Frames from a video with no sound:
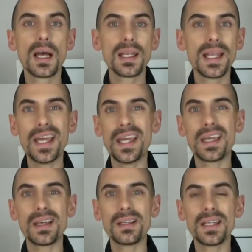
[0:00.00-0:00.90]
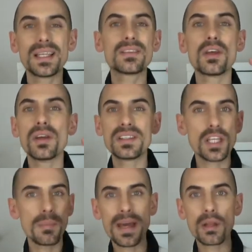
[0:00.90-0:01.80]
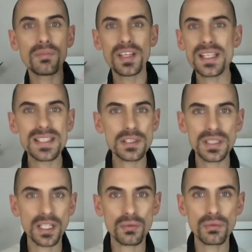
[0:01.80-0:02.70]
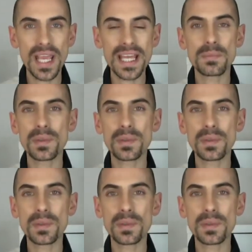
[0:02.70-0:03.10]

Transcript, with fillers: like like the, the amount of leads that you can create,